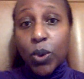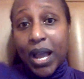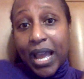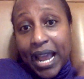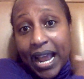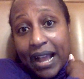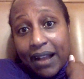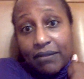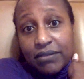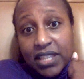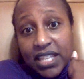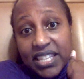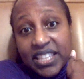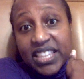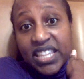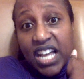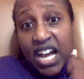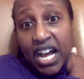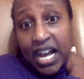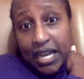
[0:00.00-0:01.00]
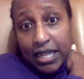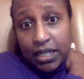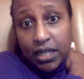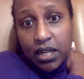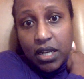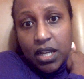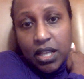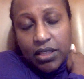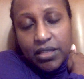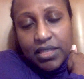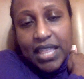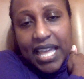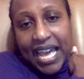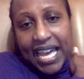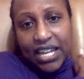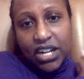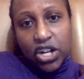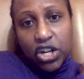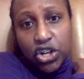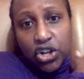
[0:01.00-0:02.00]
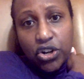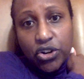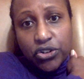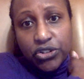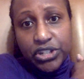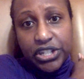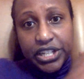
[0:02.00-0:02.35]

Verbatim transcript: I have the knot that occurred